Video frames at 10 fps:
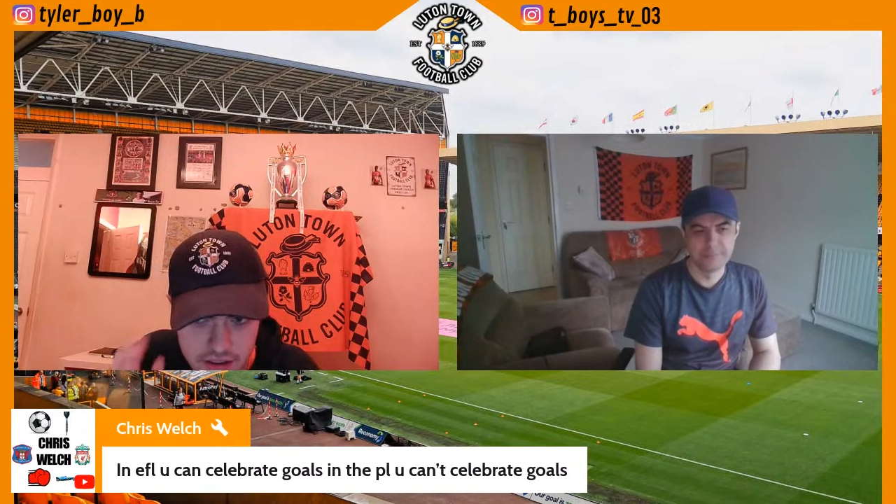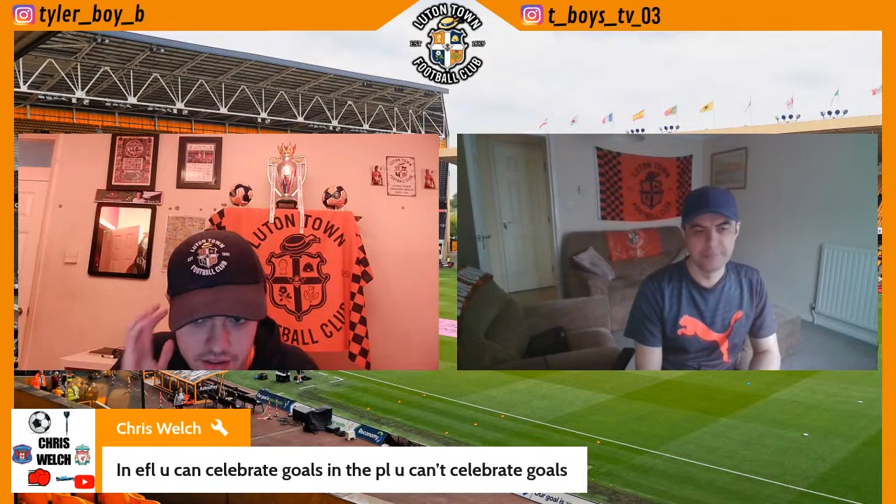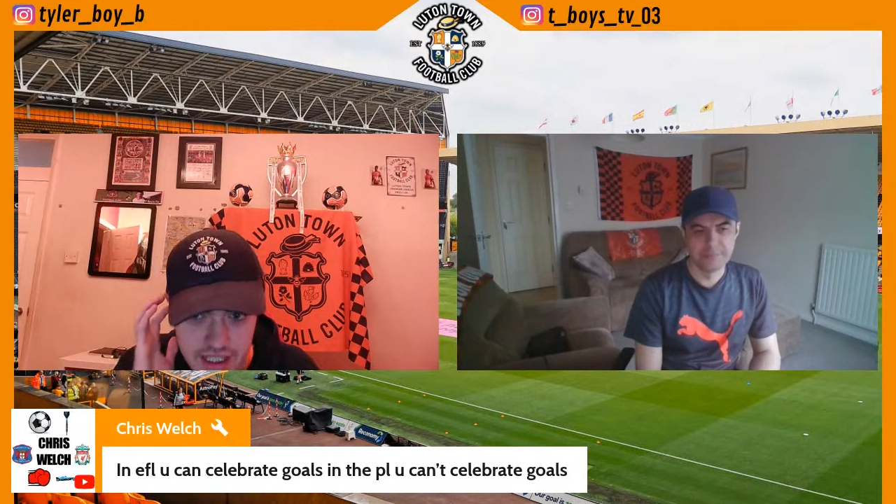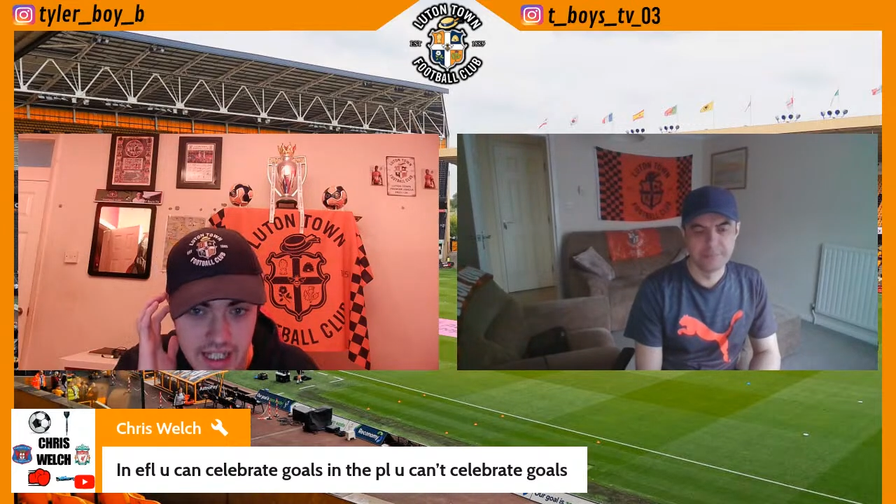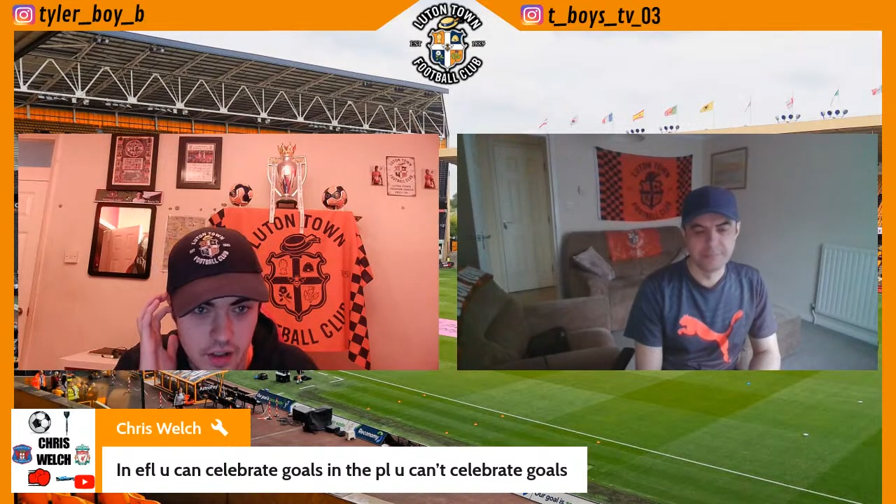
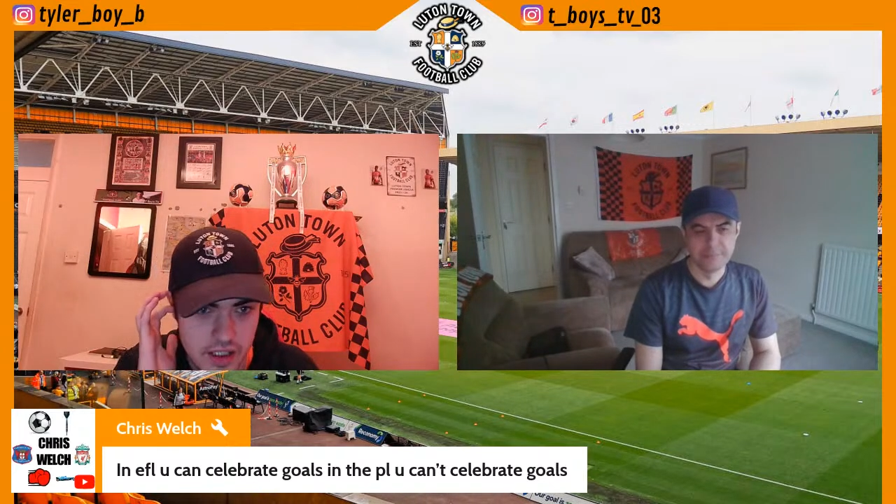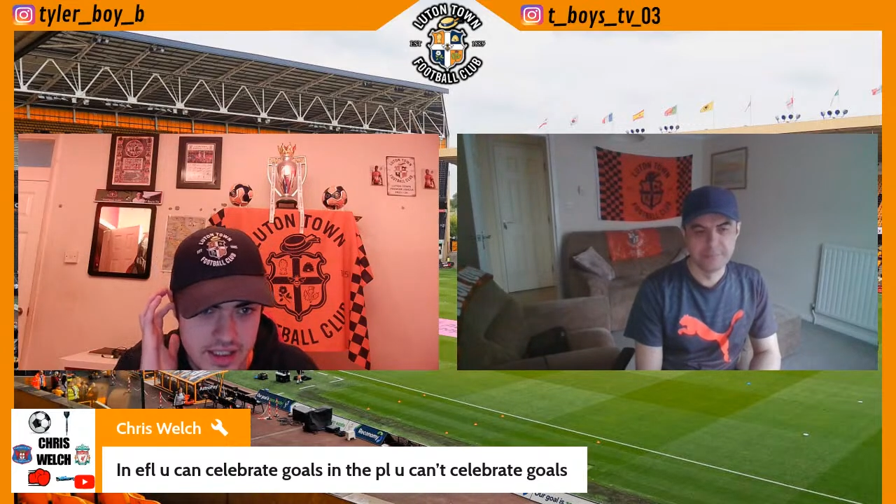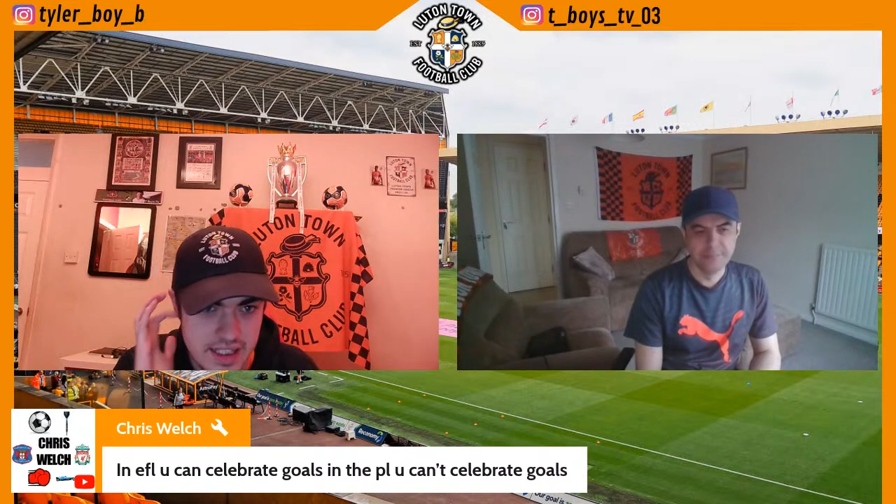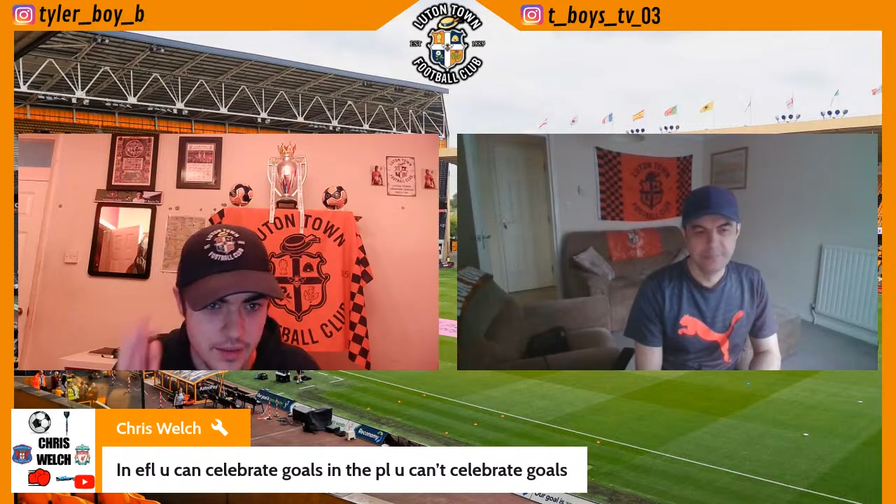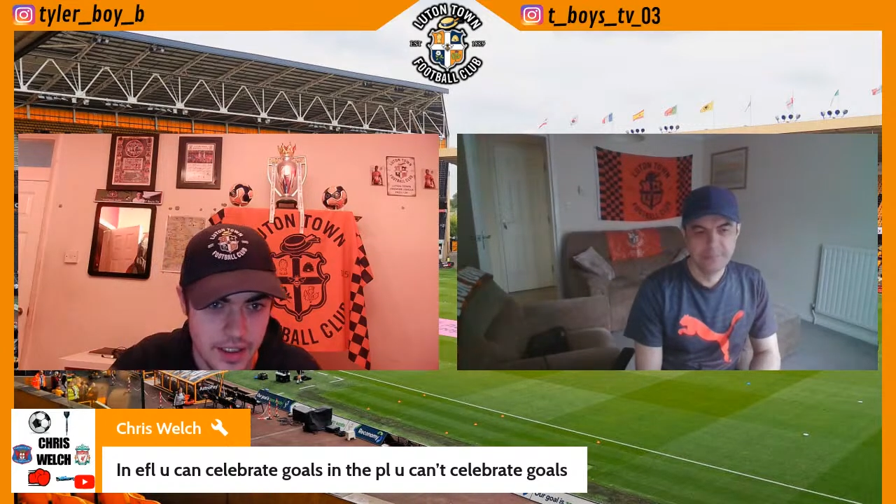get an
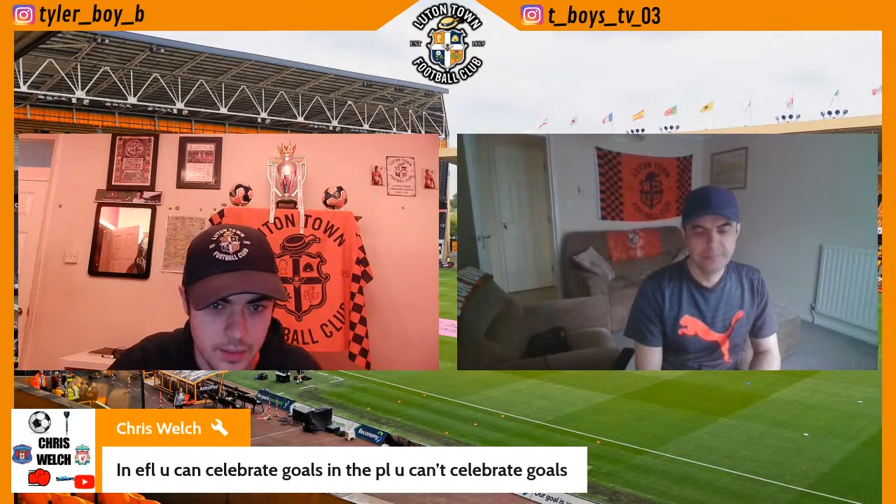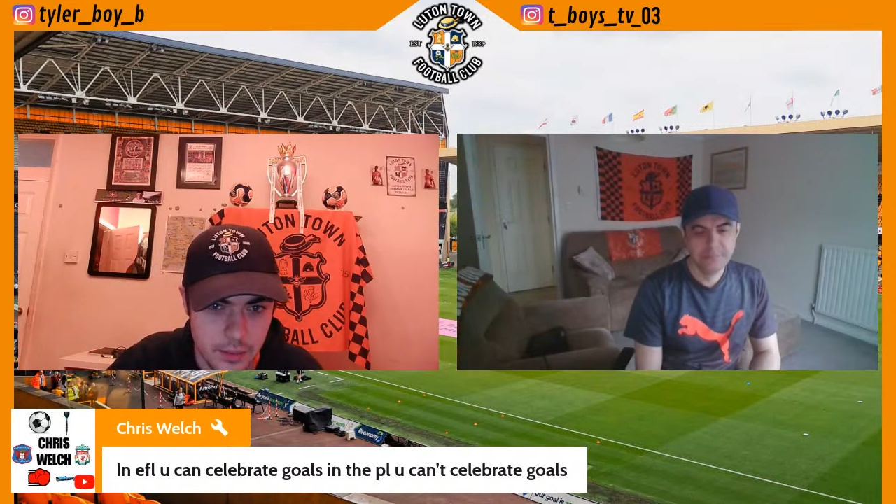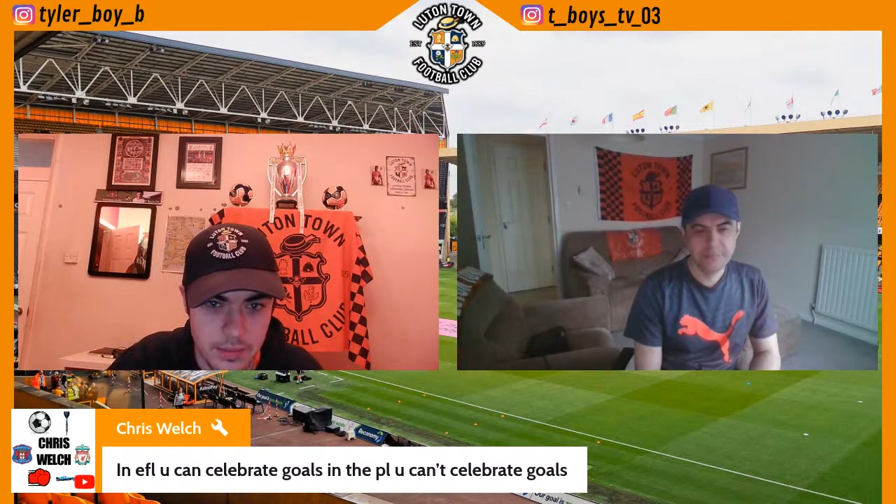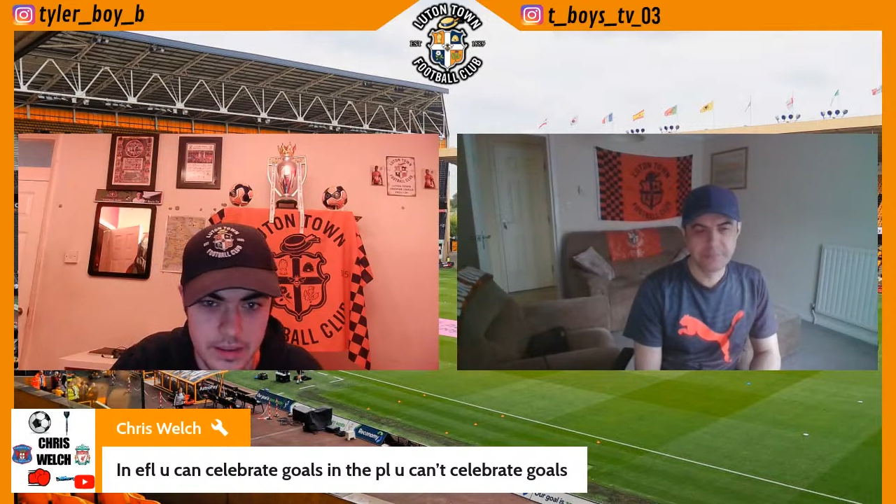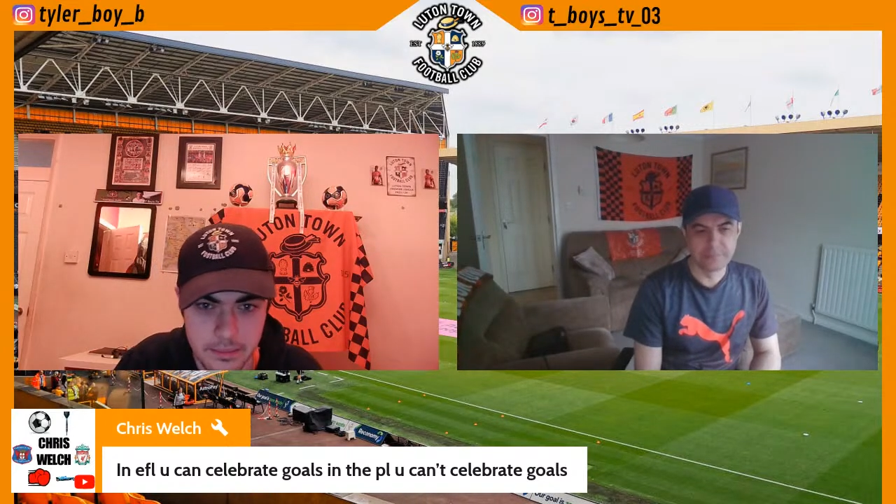idea and they
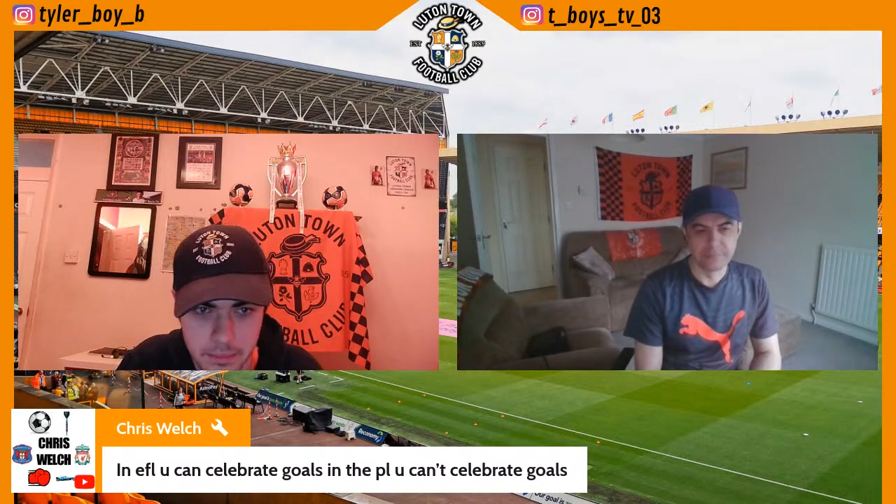wouldn't be